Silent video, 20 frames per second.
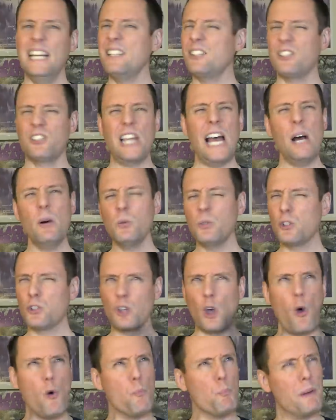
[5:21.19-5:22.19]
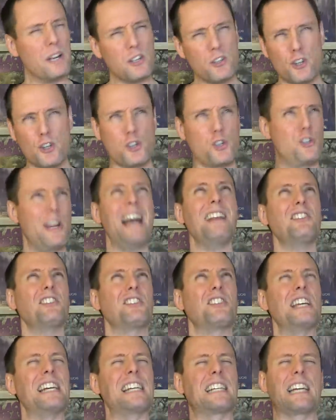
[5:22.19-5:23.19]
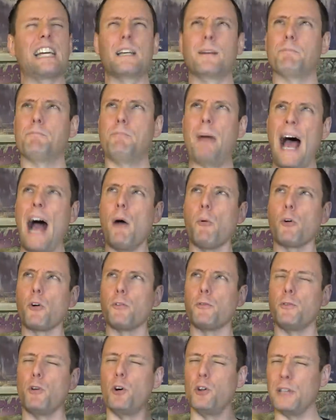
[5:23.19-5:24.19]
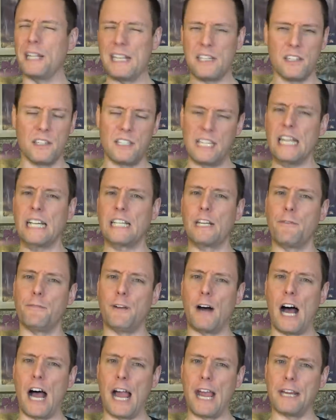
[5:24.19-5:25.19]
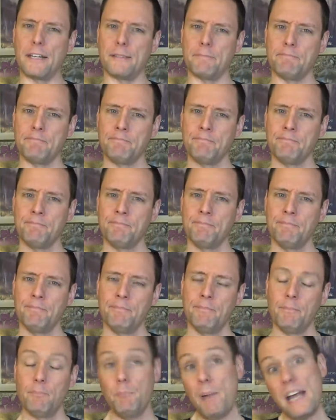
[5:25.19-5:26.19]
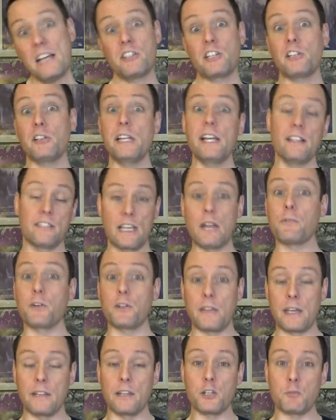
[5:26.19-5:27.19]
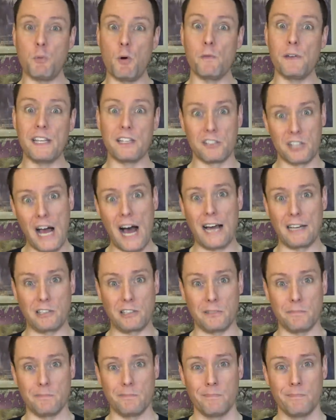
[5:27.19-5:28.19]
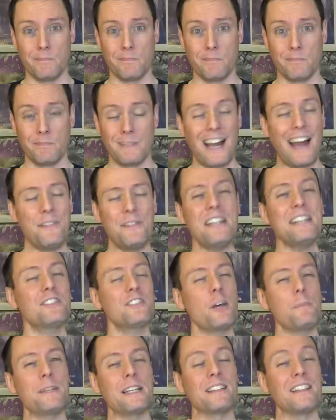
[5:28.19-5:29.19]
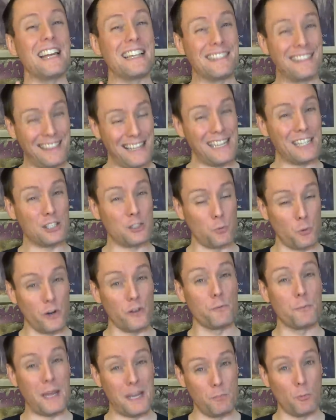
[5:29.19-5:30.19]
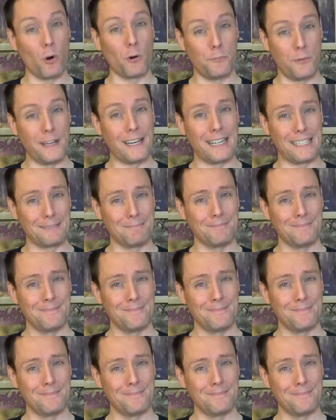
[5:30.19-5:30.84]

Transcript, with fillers: It sounds so majestic and powerful and dignified. Basically, it's everything this movie is not. I think something like this would have been more fitting.